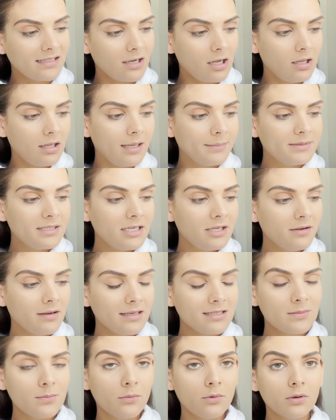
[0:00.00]
I'll update you
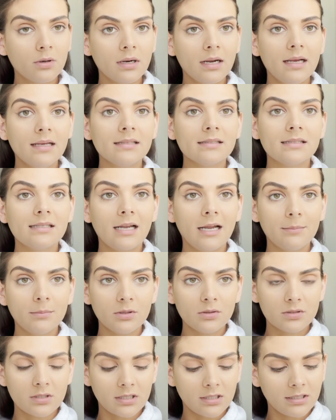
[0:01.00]
guys more as time
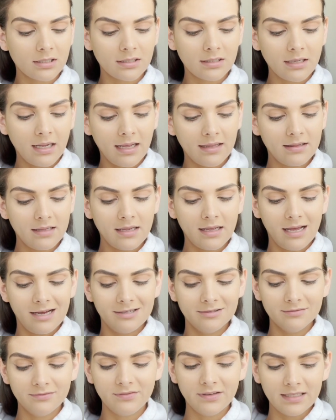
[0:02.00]
goes on, and like
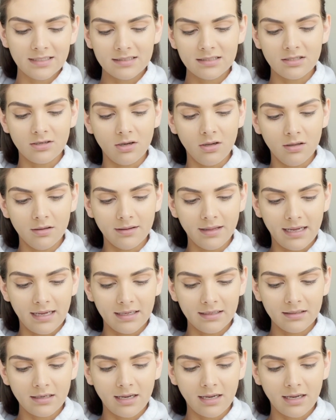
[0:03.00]
outfits and all that.